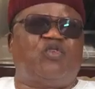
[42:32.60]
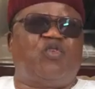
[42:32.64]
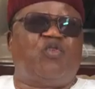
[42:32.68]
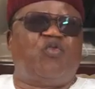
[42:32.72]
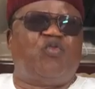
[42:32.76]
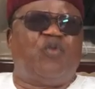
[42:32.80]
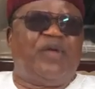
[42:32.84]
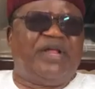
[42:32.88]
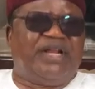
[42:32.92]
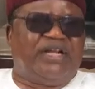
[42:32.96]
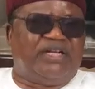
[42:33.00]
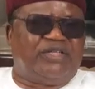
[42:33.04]

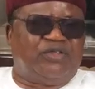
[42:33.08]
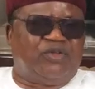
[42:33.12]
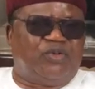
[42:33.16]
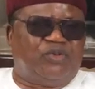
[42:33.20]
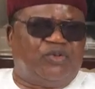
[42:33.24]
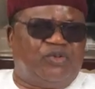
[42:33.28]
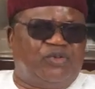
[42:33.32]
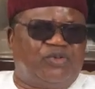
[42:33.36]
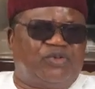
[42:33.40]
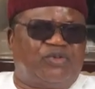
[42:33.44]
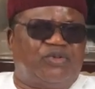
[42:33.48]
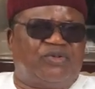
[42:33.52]
will to do
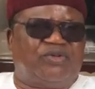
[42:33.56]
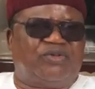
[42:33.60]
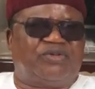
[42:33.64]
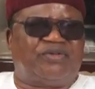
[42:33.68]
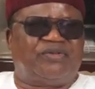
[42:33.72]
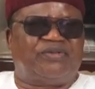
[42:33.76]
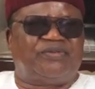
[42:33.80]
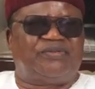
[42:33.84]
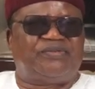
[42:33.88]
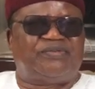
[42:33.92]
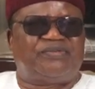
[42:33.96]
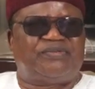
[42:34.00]
so?
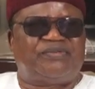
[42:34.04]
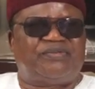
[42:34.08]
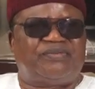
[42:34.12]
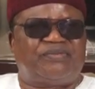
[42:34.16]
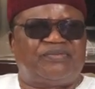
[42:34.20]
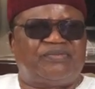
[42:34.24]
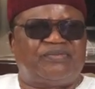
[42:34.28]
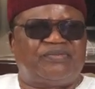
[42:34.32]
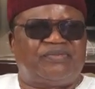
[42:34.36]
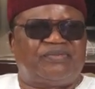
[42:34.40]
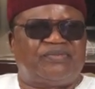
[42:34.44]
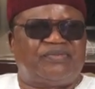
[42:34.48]

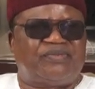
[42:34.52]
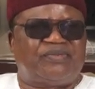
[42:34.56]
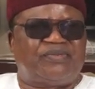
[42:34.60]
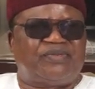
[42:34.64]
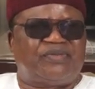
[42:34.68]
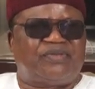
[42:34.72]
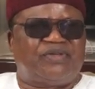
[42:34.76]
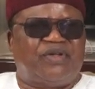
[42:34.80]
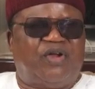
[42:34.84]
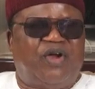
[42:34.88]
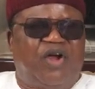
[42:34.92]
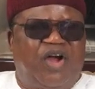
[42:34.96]

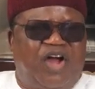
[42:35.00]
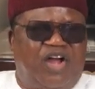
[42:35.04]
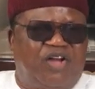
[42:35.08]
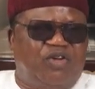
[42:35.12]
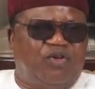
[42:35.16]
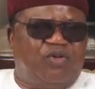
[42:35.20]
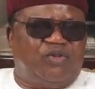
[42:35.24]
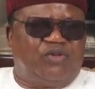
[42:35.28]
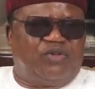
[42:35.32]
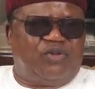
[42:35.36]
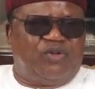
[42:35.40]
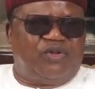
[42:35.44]
All you
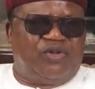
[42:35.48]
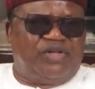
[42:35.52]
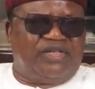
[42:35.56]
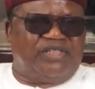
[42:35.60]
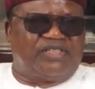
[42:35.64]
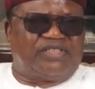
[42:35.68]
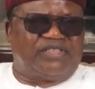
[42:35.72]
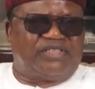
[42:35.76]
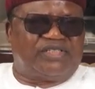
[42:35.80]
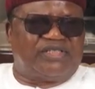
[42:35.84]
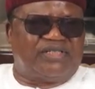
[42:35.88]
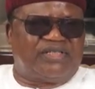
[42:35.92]
do
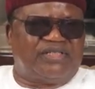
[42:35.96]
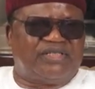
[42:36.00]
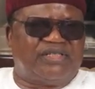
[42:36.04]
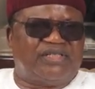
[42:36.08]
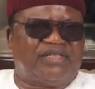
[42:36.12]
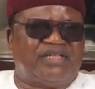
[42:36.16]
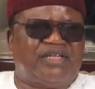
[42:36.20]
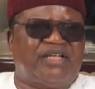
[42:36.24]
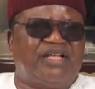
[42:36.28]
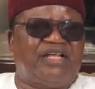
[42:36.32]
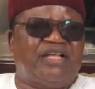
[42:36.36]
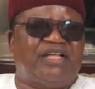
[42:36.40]
is
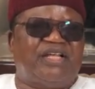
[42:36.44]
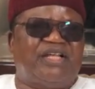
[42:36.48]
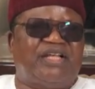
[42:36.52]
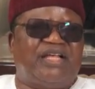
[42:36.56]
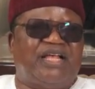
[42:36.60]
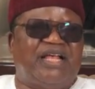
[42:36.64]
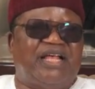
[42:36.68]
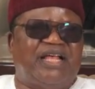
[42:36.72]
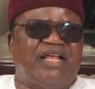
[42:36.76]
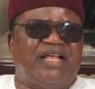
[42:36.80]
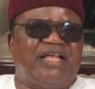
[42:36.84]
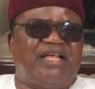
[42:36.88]

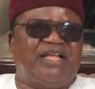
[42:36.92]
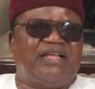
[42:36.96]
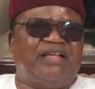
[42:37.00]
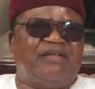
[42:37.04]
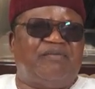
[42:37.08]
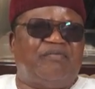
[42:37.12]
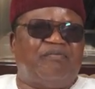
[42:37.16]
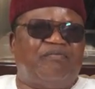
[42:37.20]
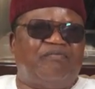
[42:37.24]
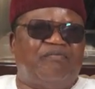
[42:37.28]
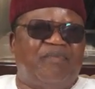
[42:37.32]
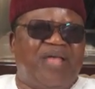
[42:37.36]

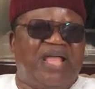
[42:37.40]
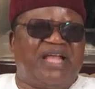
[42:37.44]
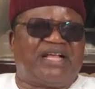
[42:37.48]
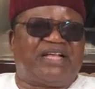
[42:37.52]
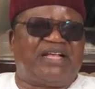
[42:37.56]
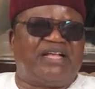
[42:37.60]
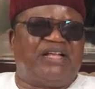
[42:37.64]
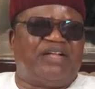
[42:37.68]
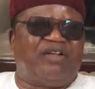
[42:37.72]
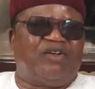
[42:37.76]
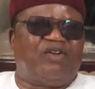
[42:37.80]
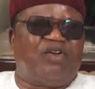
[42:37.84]
make
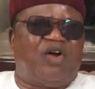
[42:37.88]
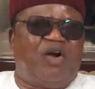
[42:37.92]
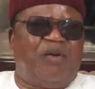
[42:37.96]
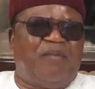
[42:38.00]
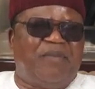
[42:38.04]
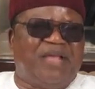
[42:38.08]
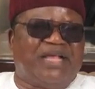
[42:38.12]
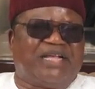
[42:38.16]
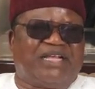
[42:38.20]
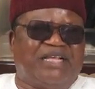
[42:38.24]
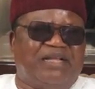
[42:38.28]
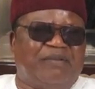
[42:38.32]

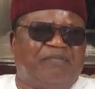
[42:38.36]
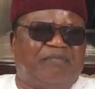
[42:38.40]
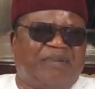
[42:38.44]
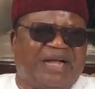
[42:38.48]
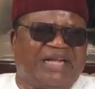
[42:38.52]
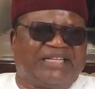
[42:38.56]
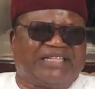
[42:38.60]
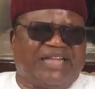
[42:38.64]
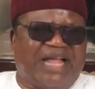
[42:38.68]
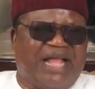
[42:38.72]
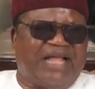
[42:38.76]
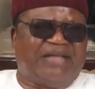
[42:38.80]
lawmaking
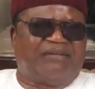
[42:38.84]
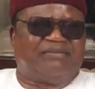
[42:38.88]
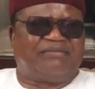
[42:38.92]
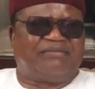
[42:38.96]
part-time,